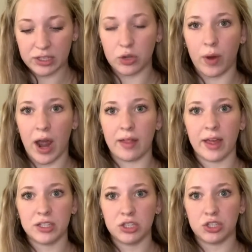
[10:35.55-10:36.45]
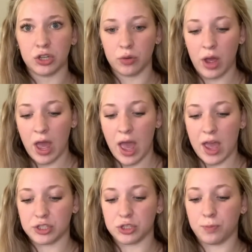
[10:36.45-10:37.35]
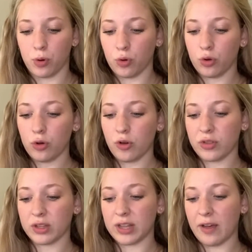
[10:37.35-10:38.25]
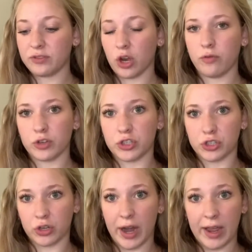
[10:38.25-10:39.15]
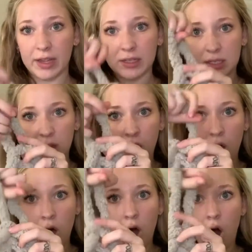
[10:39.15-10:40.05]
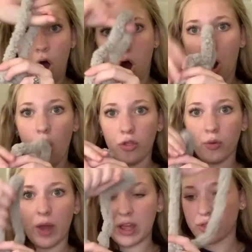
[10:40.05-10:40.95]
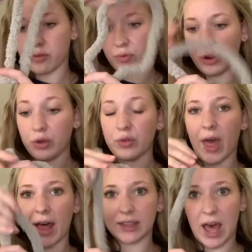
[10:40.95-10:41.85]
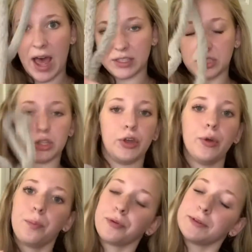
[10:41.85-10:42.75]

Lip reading: So what I like to do is just pull the leftover strand all the way through that last loop.